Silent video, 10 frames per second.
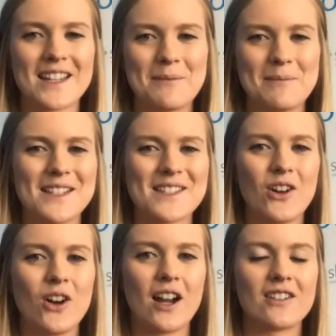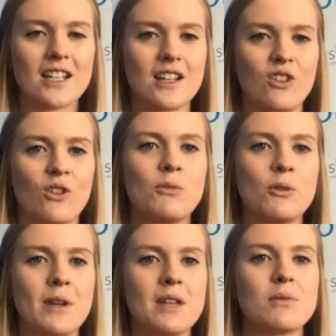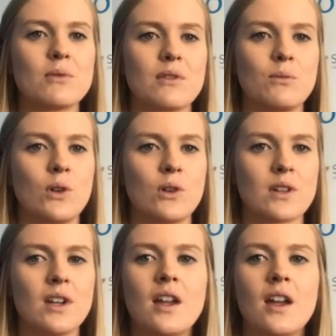companies are hiring a lot more people than what